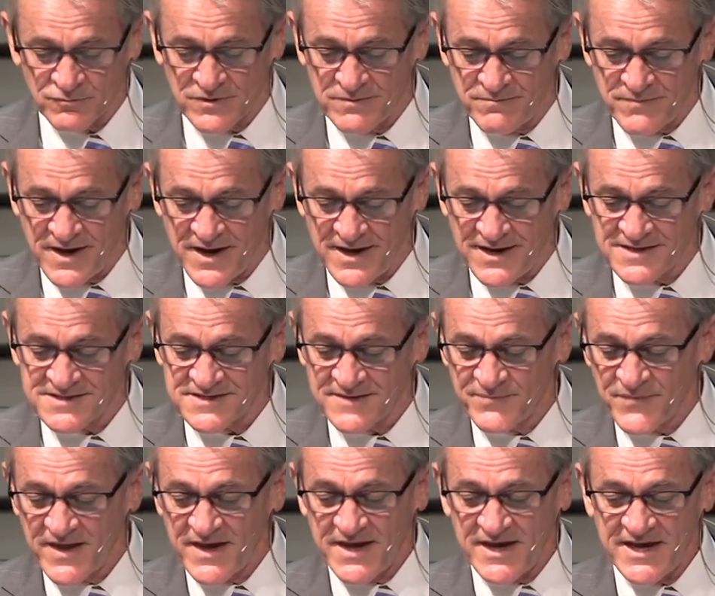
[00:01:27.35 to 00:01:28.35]
remains,
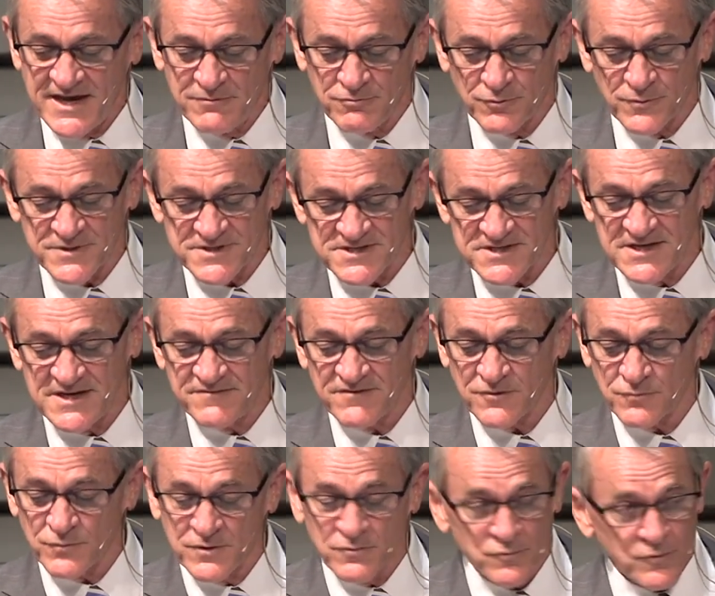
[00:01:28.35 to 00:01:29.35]
he will receive
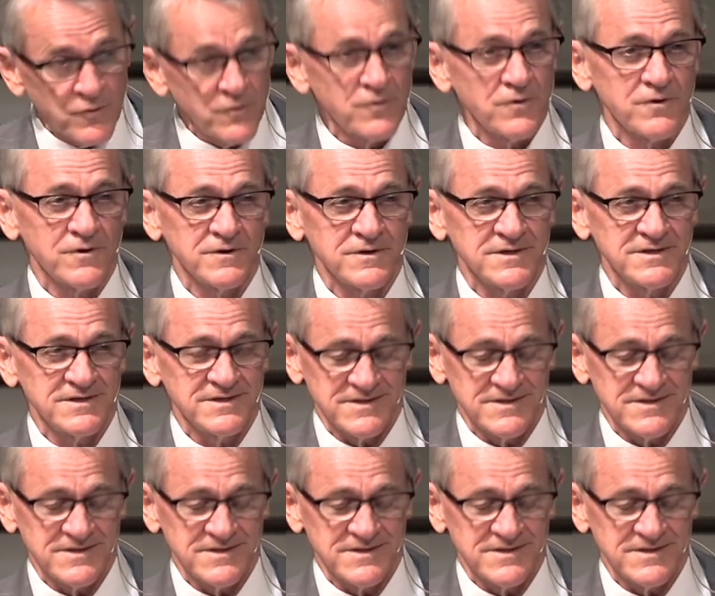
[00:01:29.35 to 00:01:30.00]
a reward.